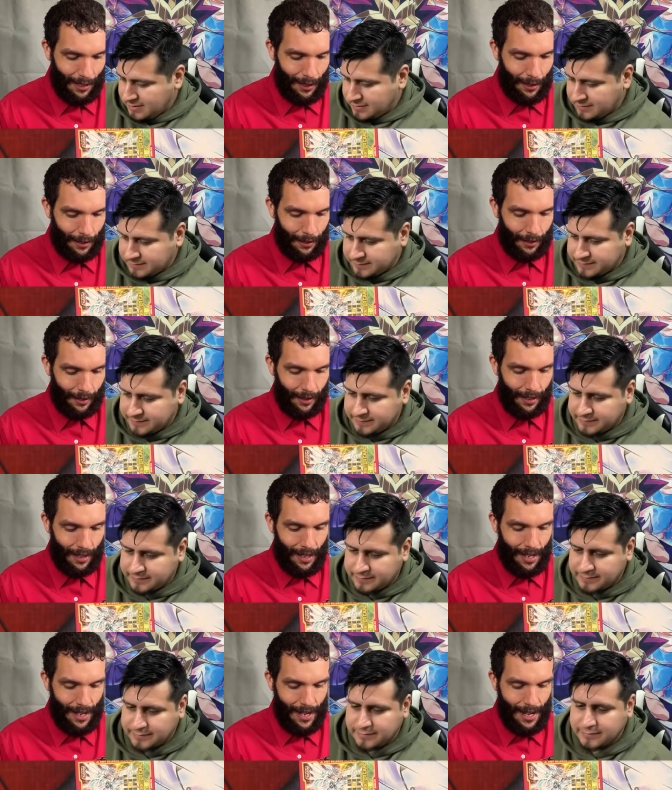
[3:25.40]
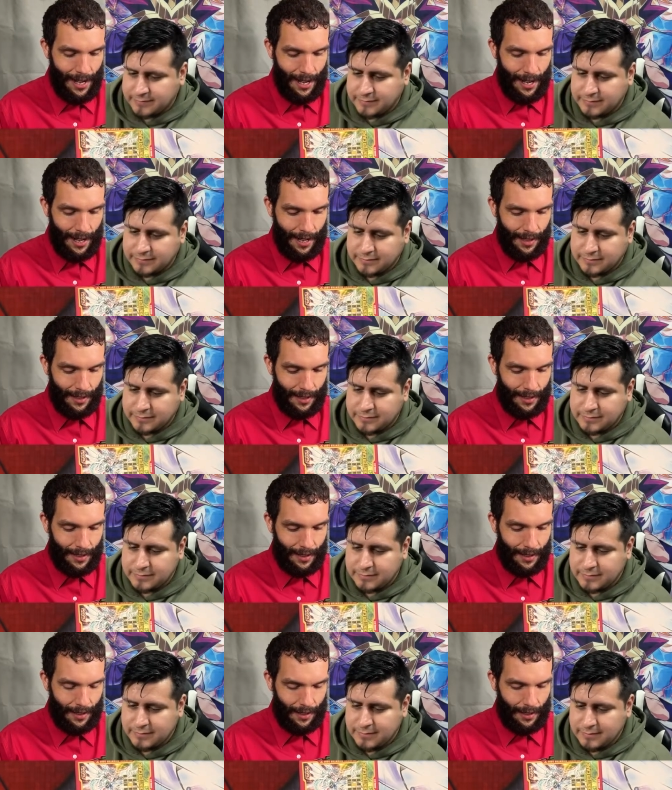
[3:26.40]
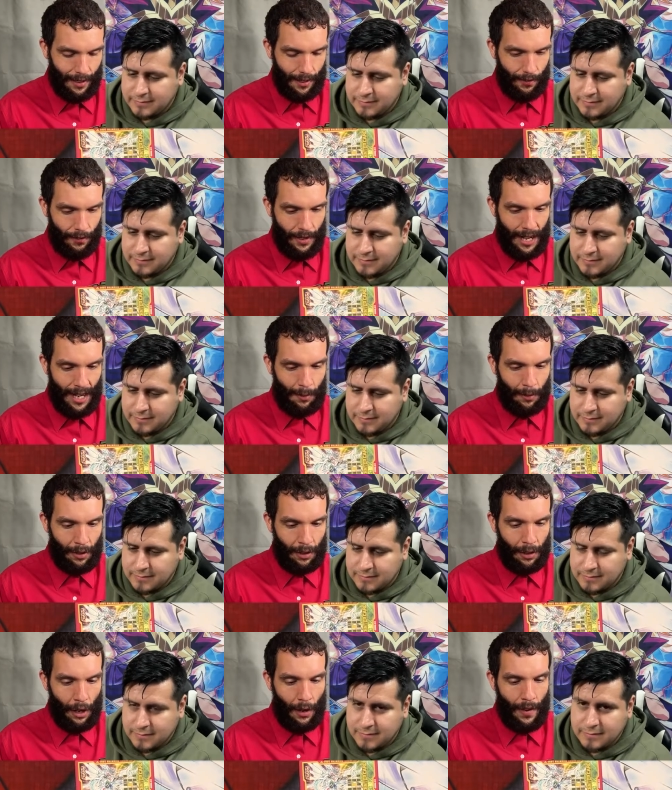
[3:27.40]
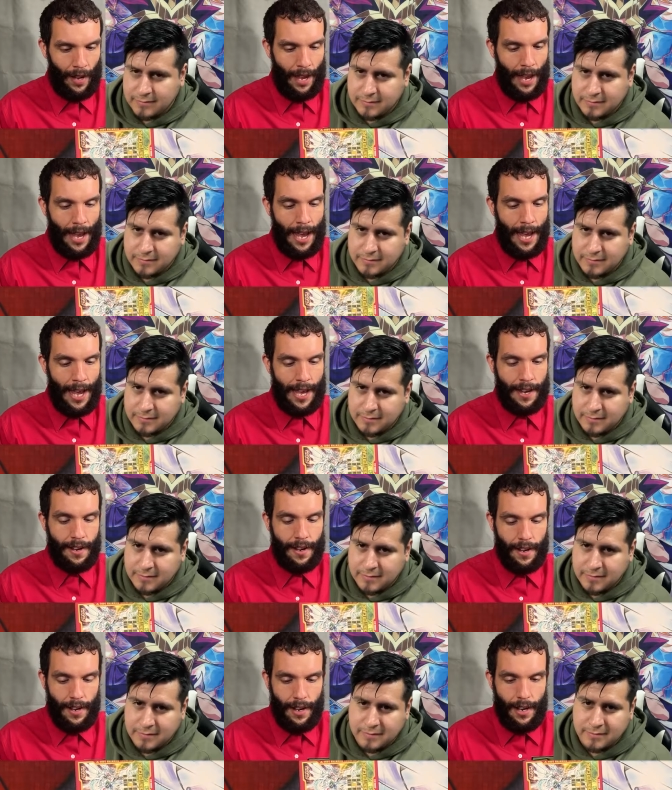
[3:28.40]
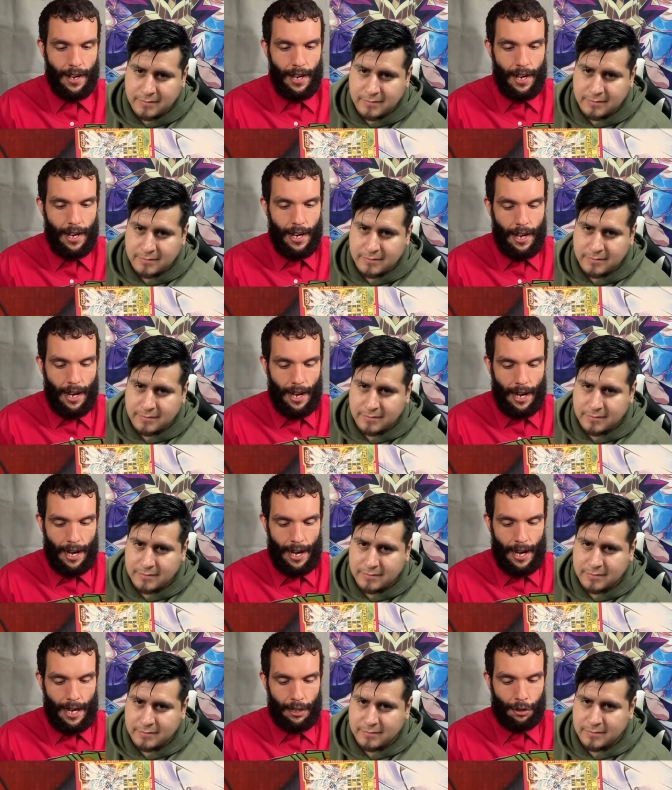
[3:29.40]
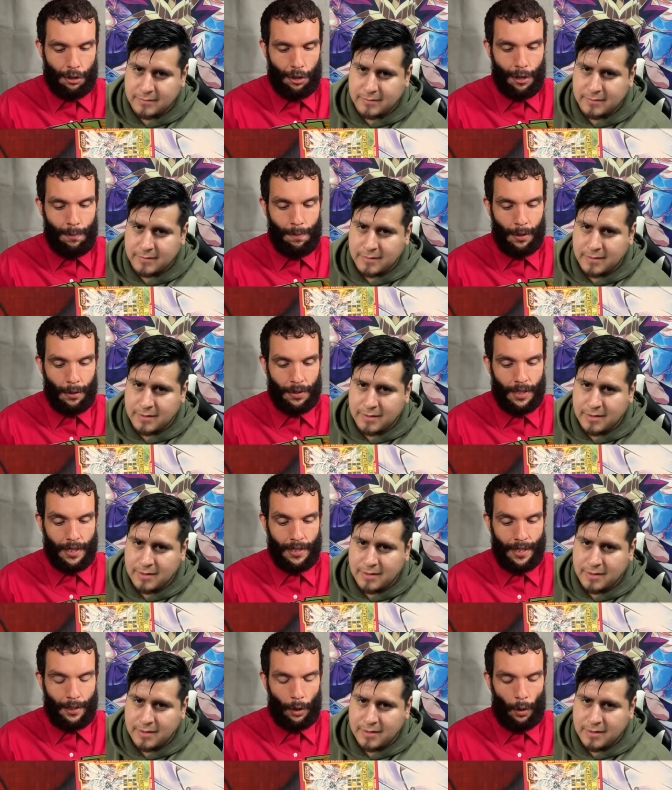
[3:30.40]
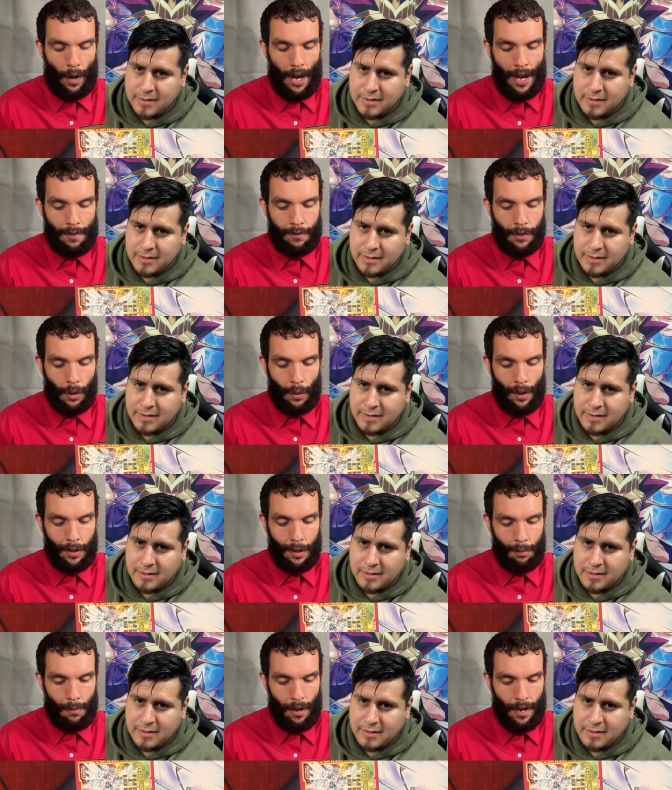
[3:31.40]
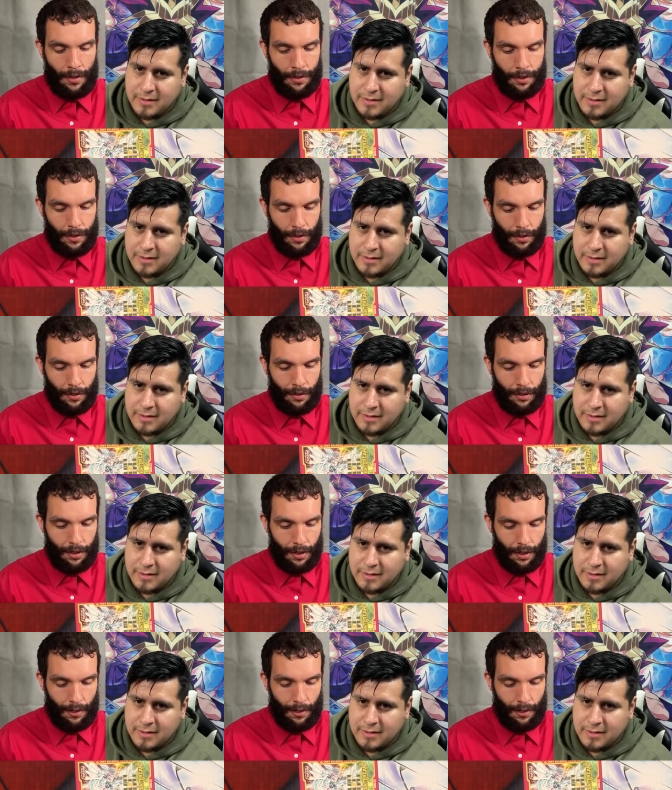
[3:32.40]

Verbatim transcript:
Speaker 1: All right. Then I'm going to go ahead and tribute, since I don't have no other monsters,